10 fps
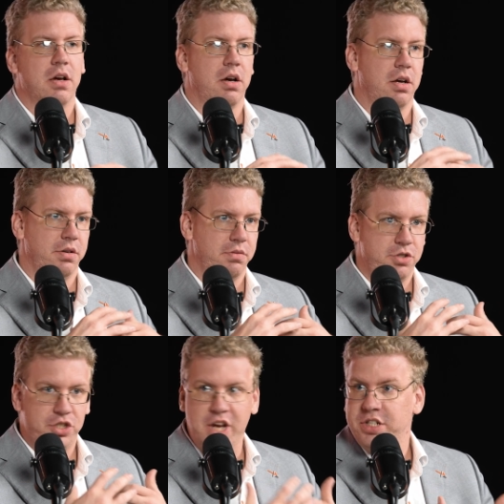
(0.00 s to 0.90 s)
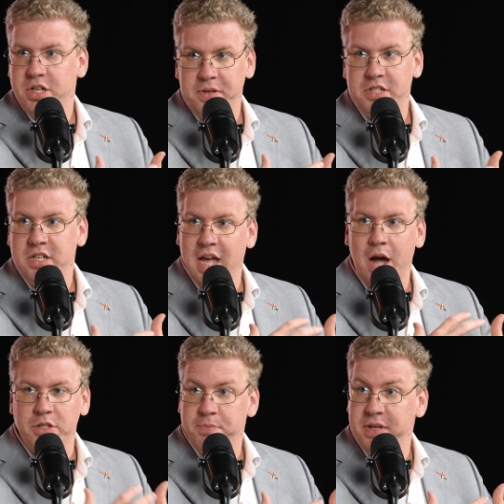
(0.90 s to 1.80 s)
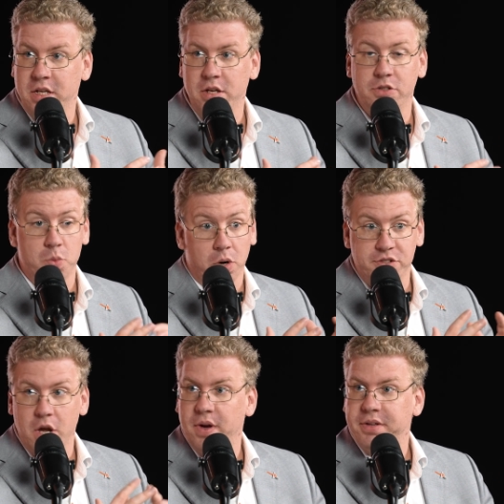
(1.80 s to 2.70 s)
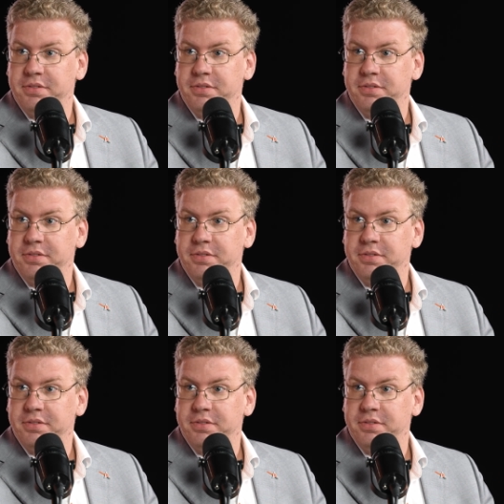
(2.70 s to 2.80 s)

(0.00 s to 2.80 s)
on ChatGPT, how it's being used, where it's going.